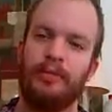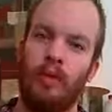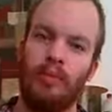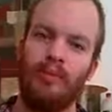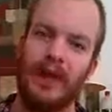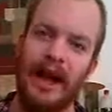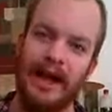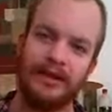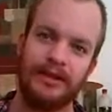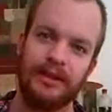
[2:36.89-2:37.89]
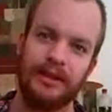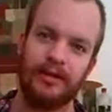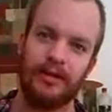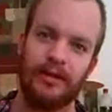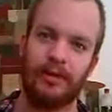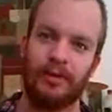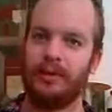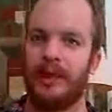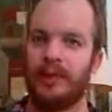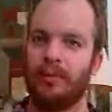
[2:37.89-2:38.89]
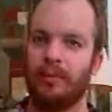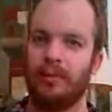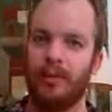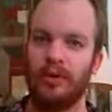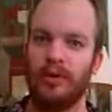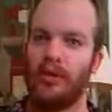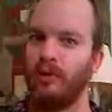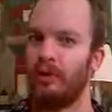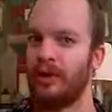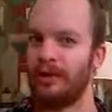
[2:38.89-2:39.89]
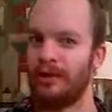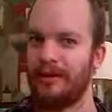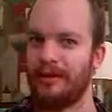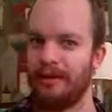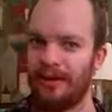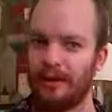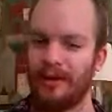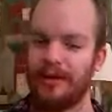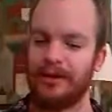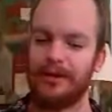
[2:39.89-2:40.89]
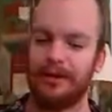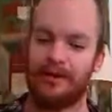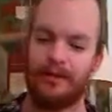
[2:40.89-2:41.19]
more mass into the target and more power, and we try this.